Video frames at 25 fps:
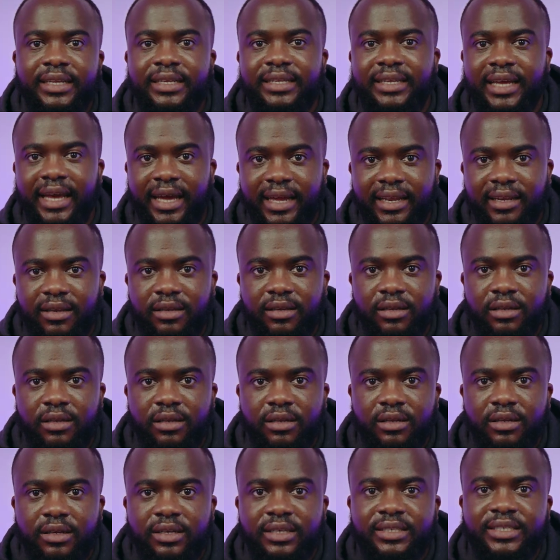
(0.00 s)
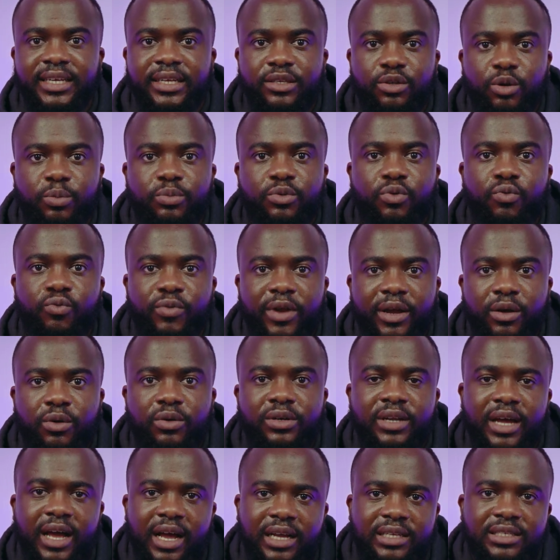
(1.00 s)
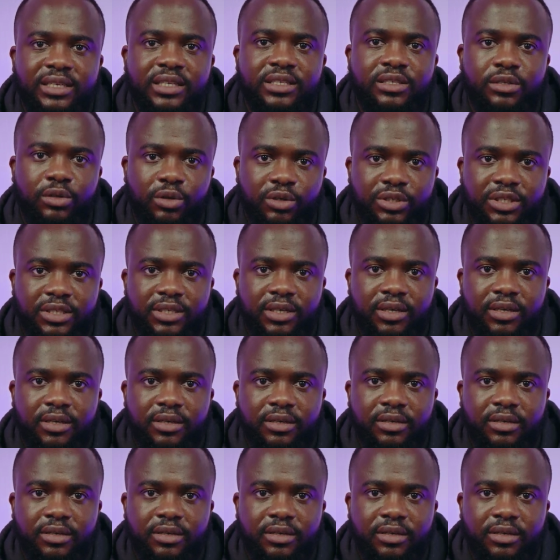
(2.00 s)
Then, set up the record access logic.